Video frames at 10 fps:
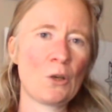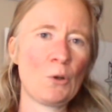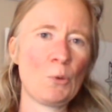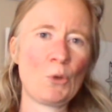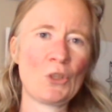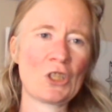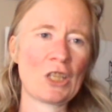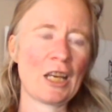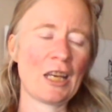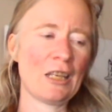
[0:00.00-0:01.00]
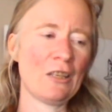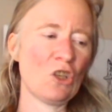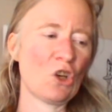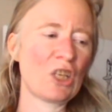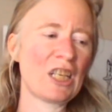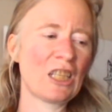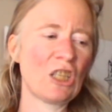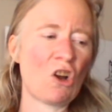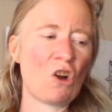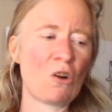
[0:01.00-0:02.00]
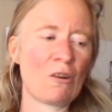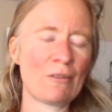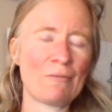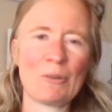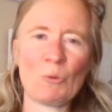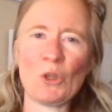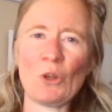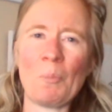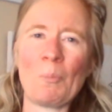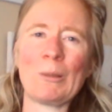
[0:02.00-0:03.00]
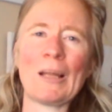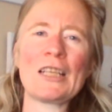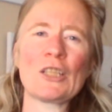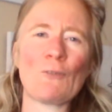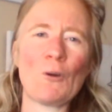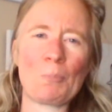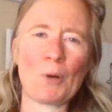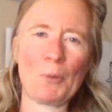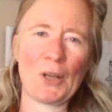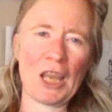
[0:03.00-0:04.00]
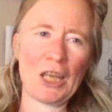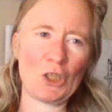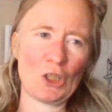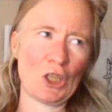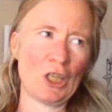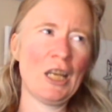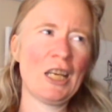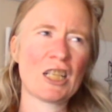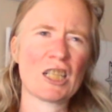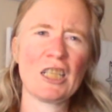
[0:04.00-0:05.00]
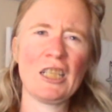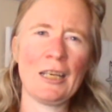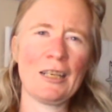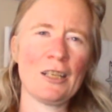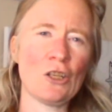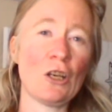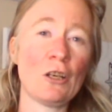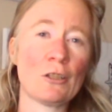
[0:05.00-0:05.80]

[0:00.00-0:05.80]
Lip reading: who was nodding along with the plainsfolk propaganda that she needed